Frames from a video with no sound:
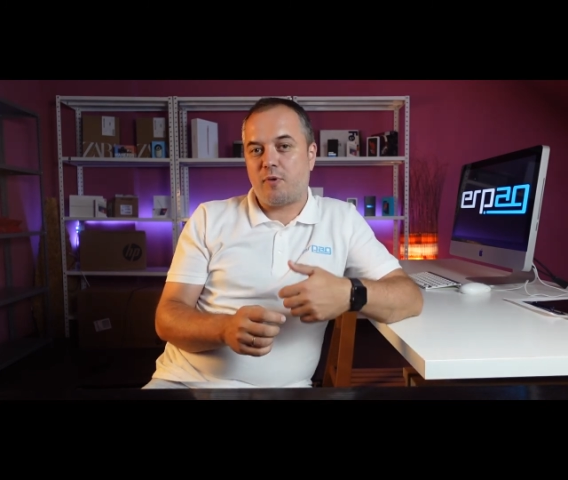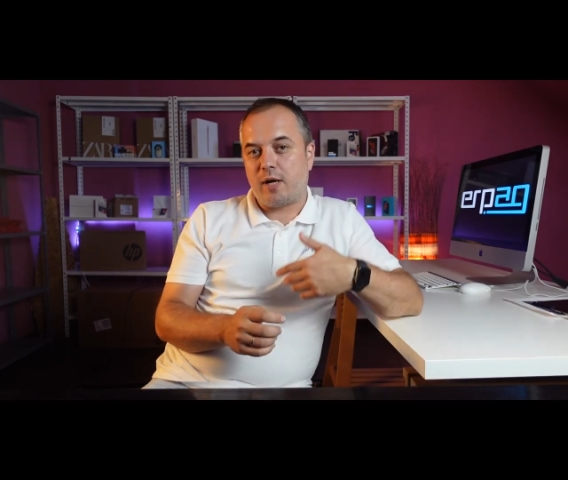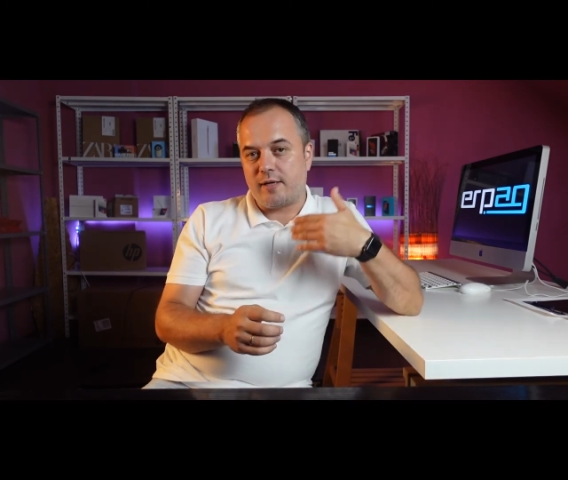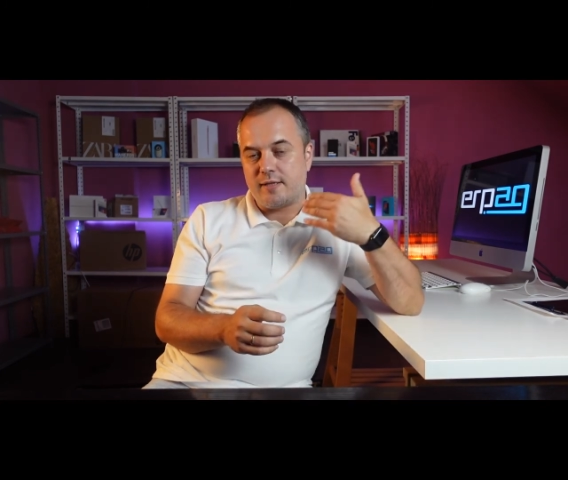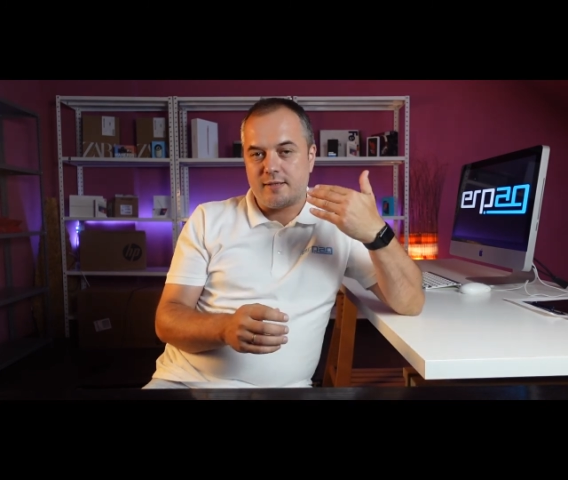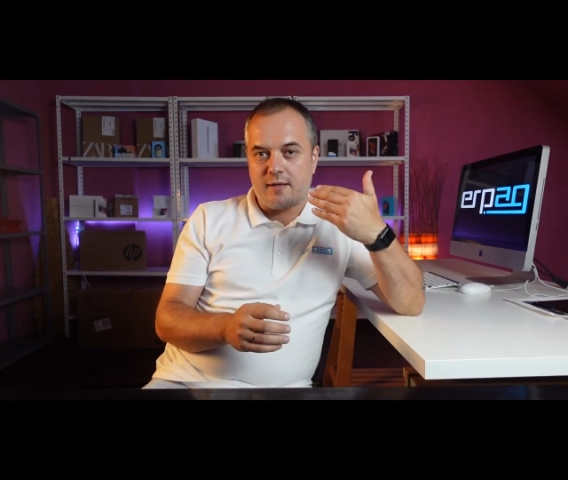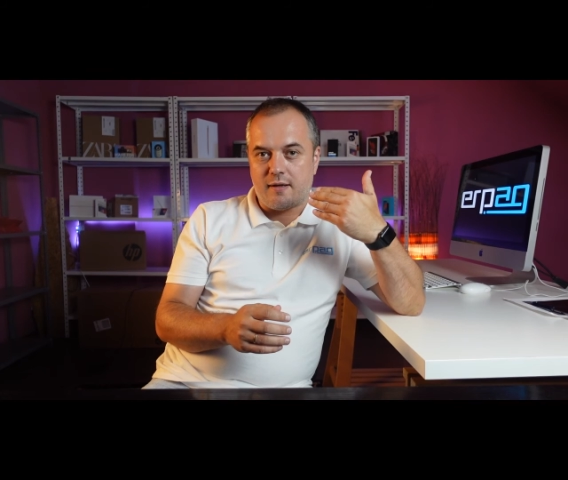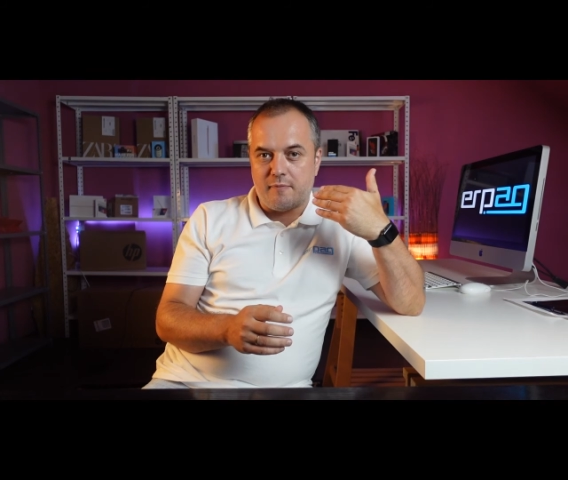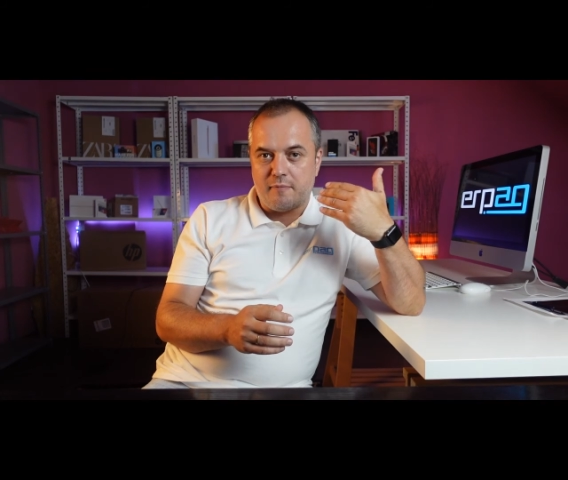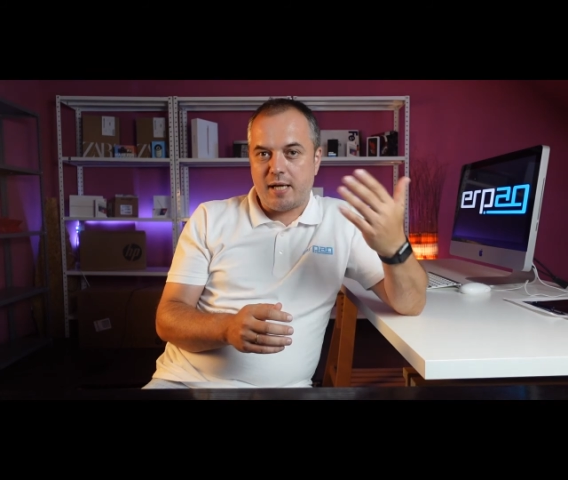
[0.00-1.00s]
One is
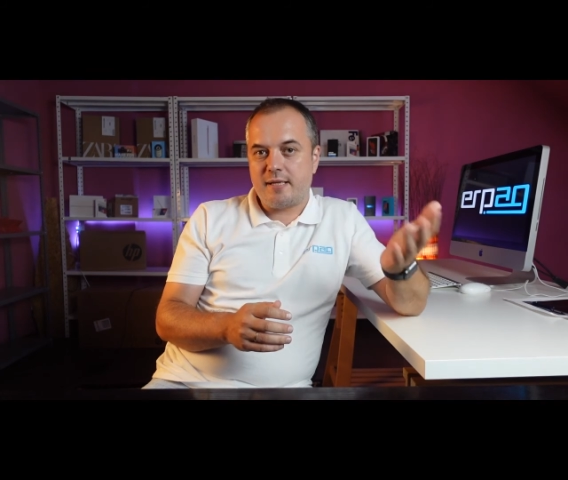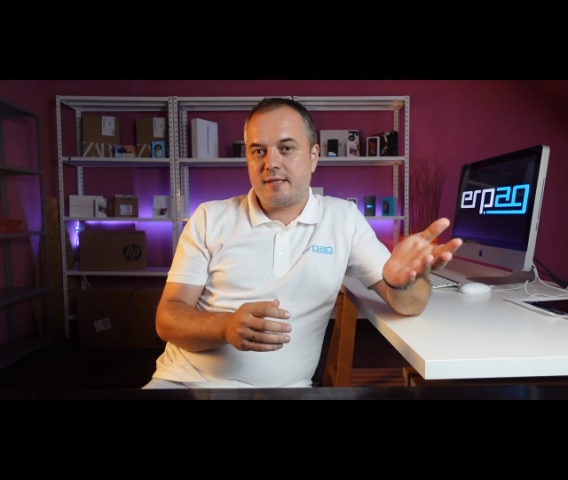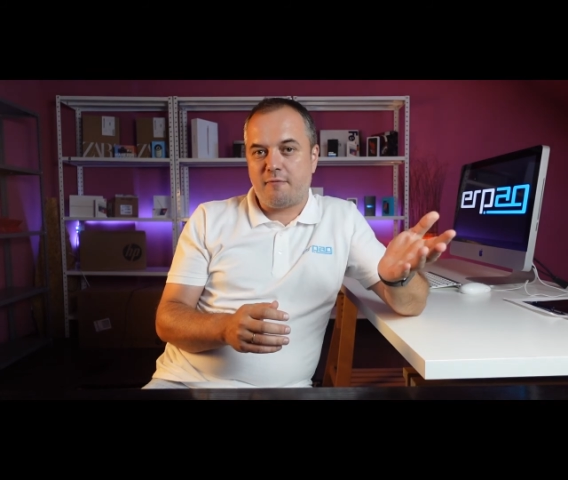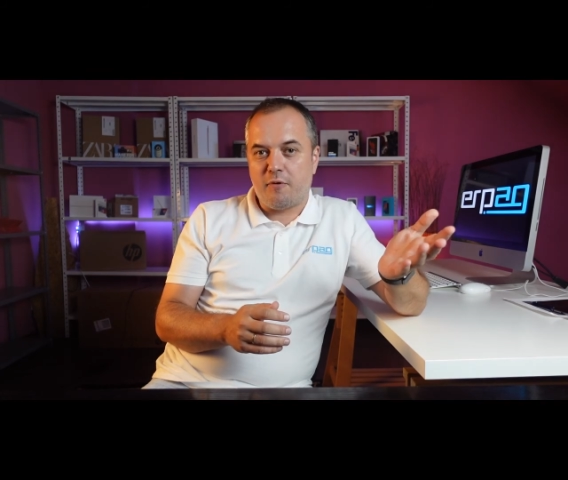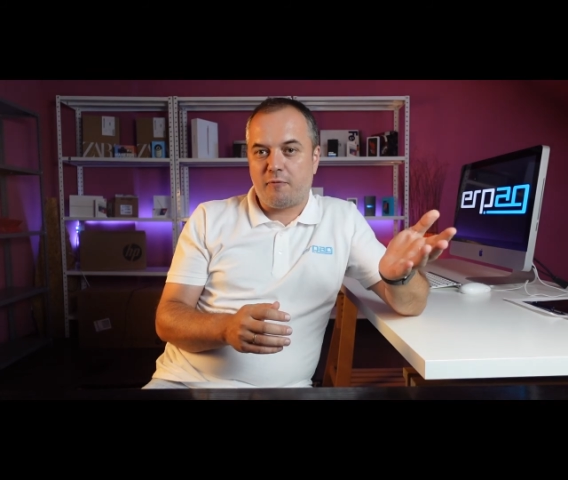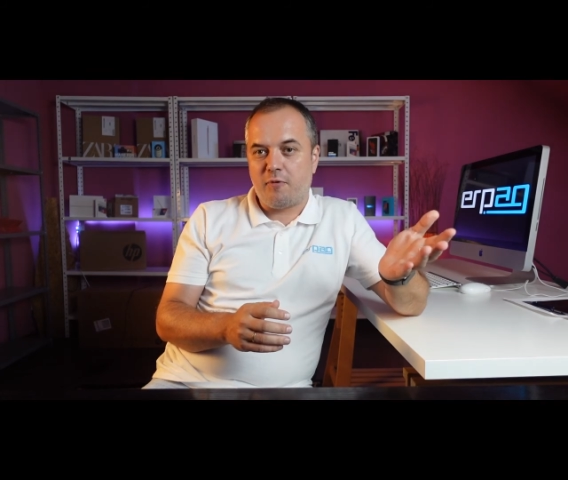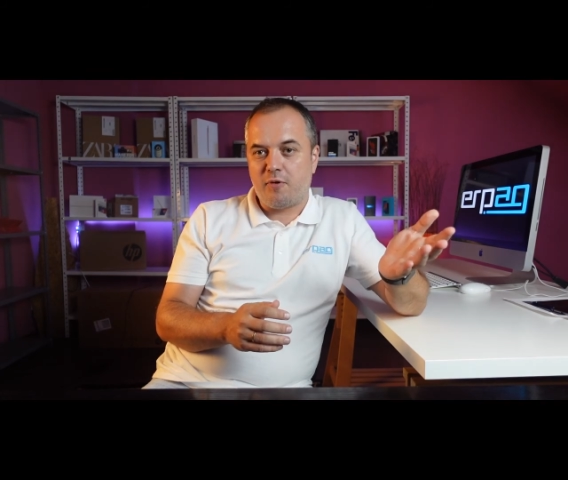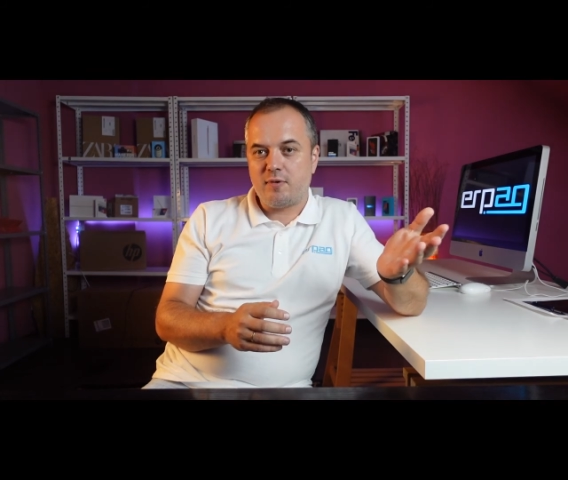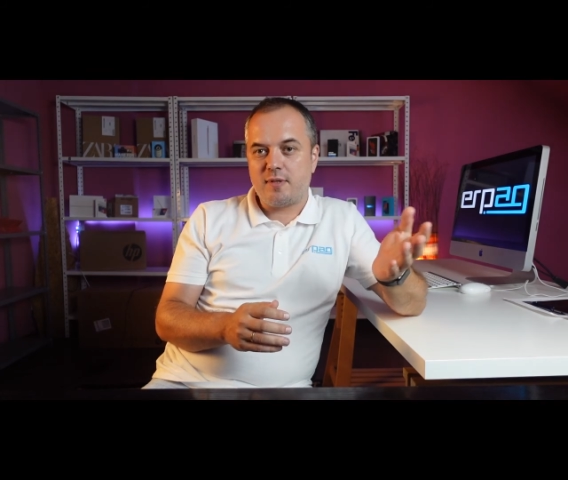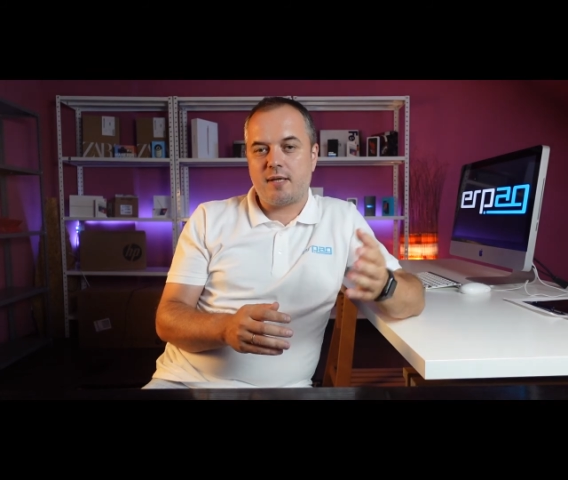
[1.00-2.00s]
basic
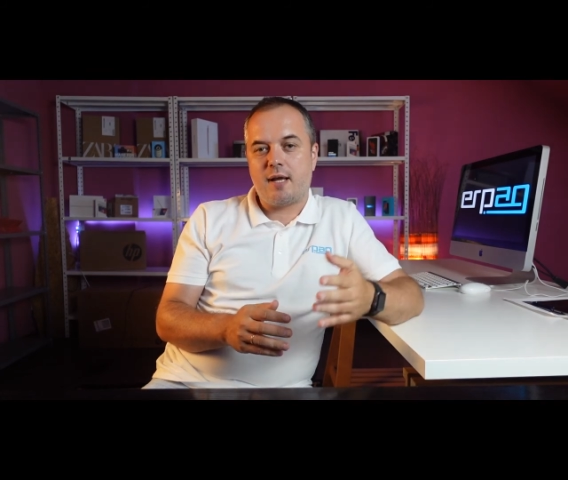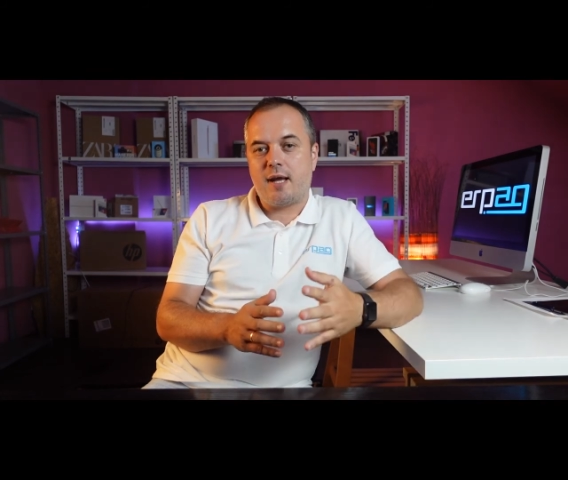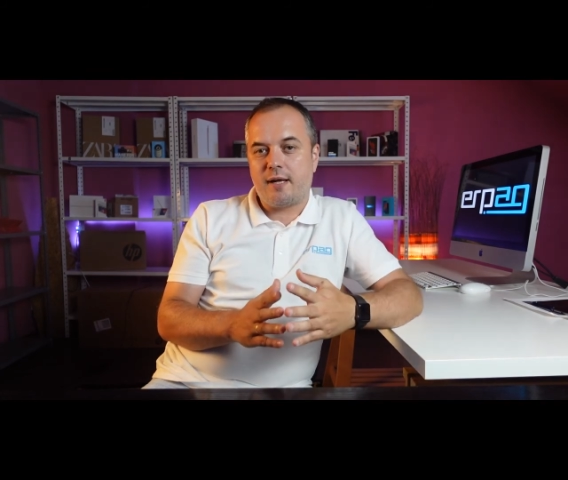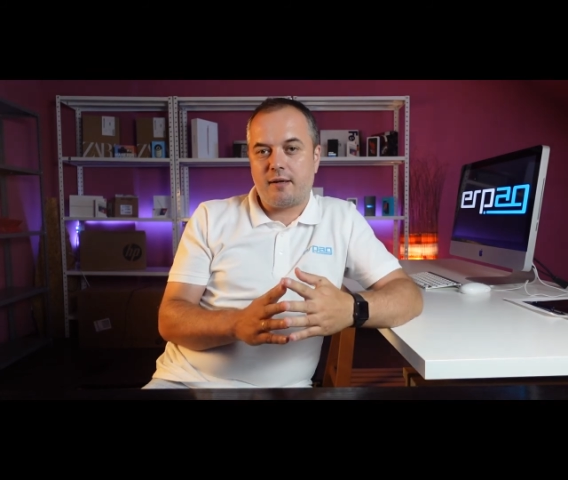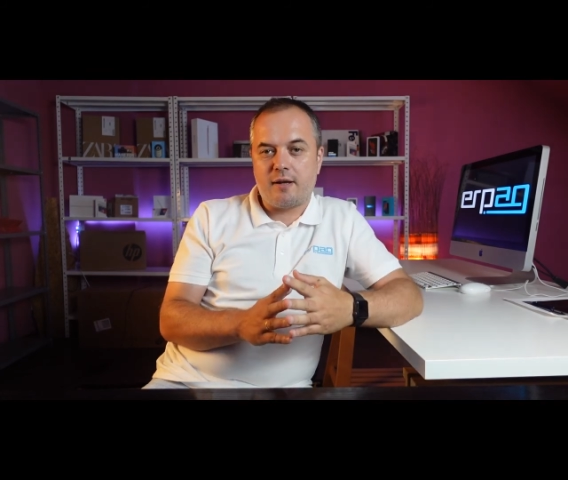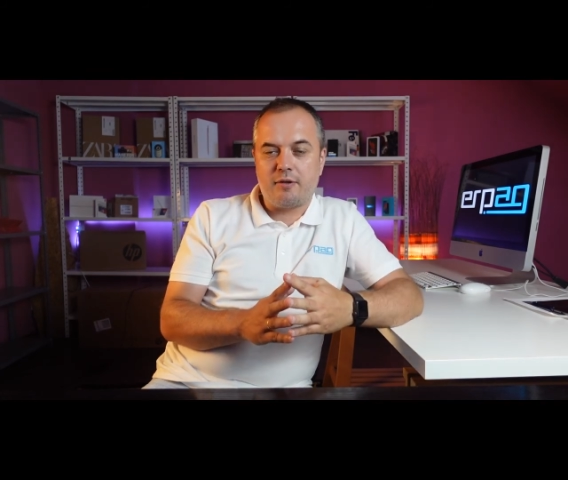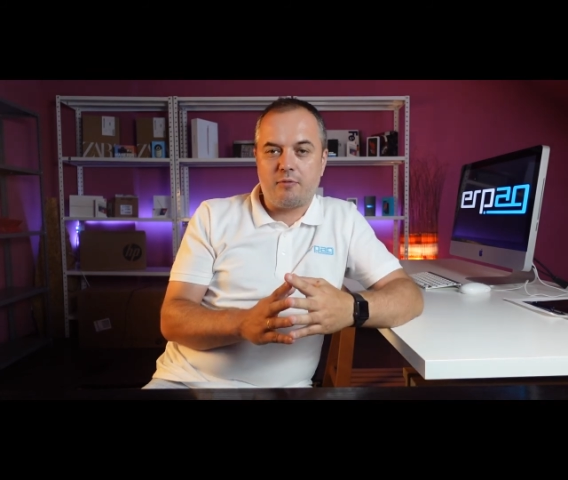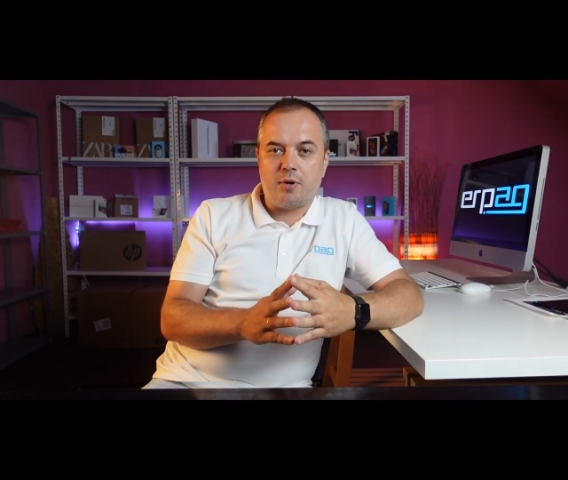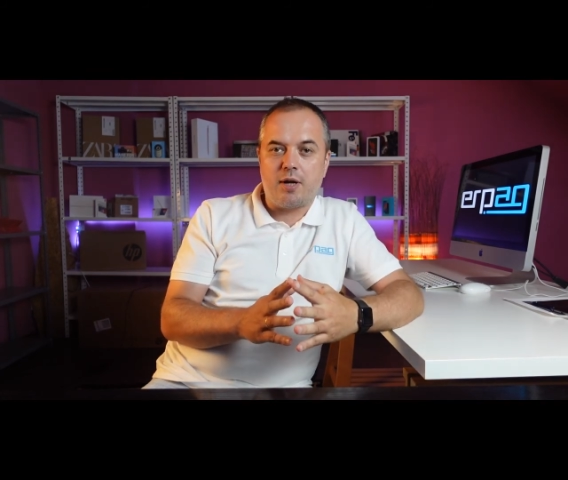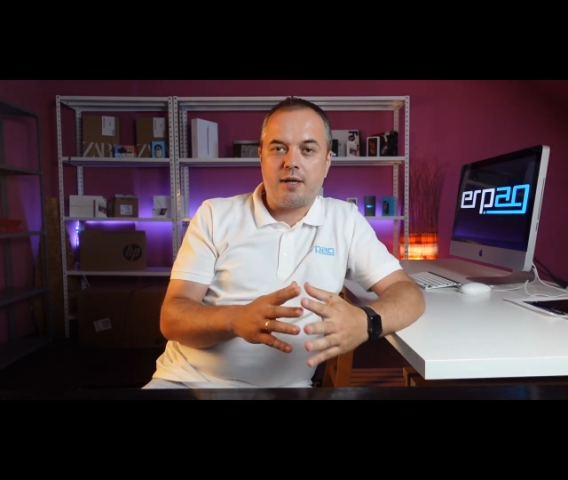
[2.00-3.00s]
workflows, and another
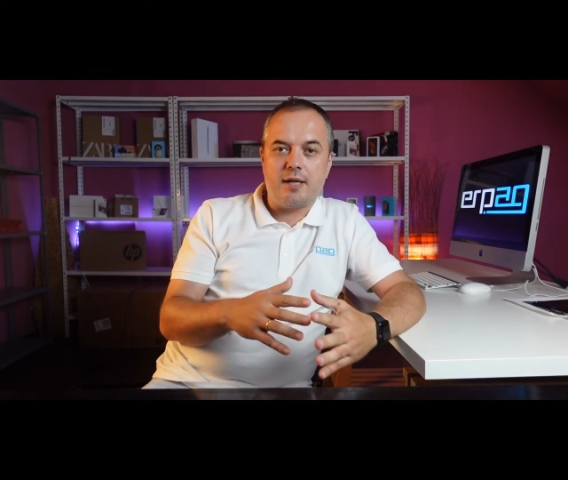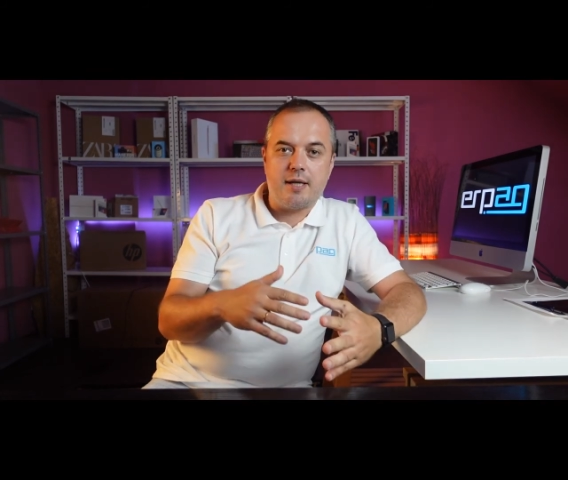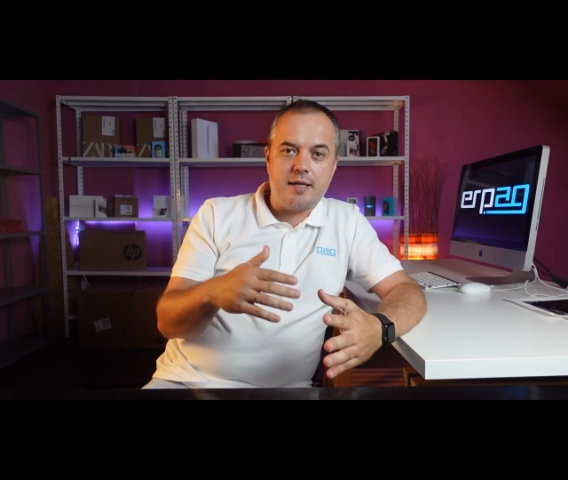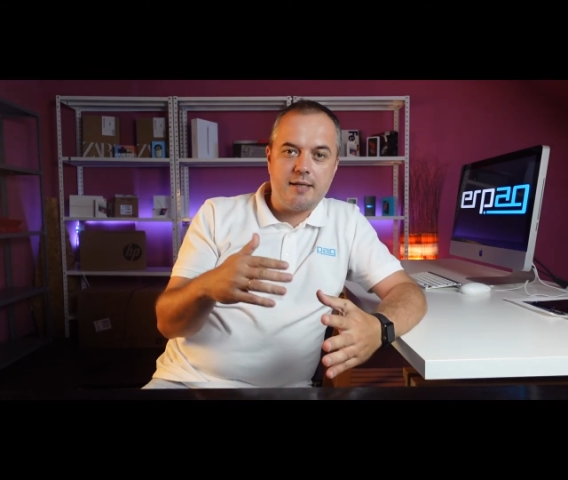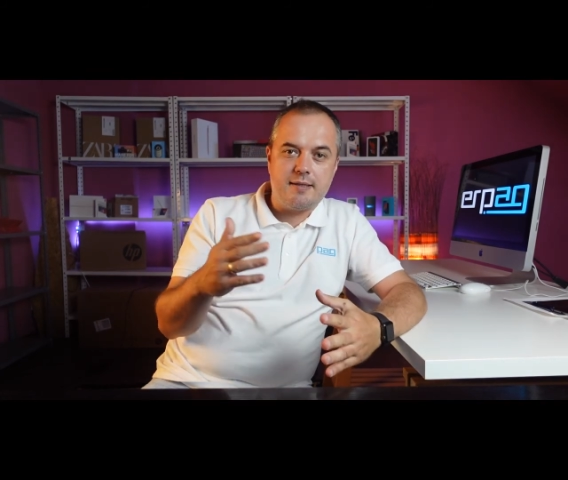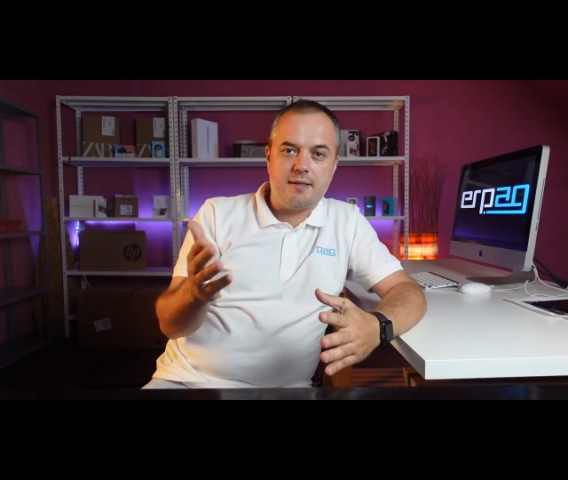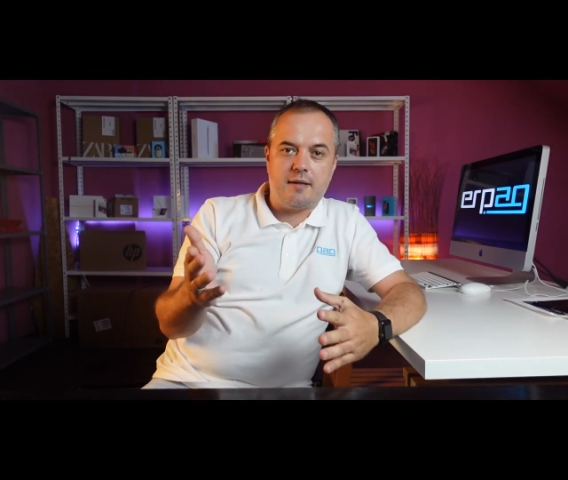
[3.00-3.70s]
one is